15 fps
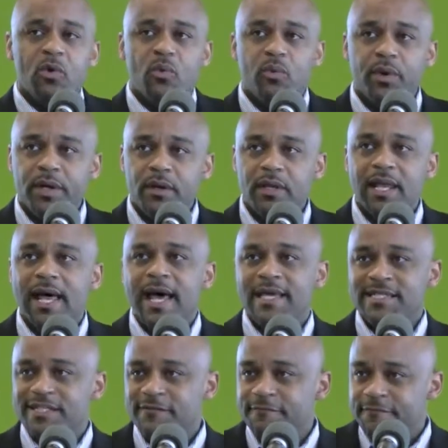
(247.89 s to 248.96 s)

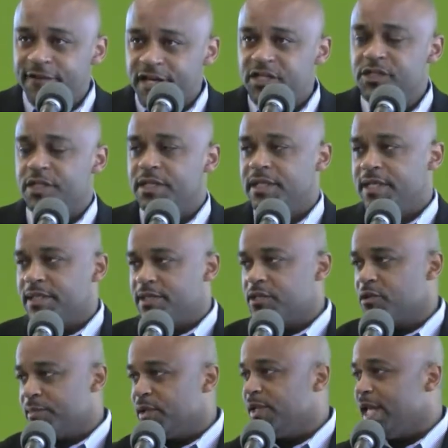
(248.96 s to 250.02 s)
realize the vision that this
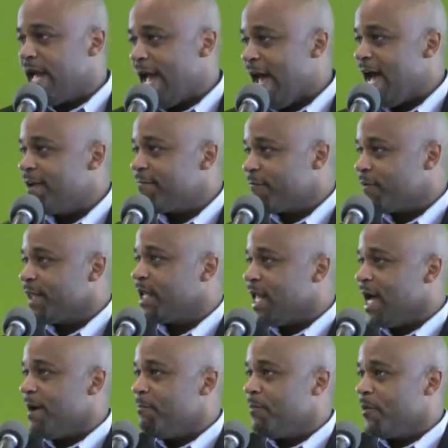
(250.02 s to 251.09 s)
community had for the
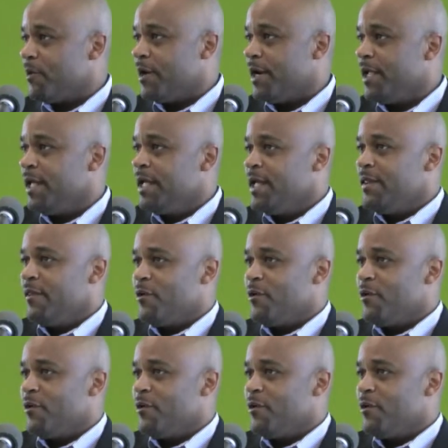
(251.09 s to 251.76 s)
library.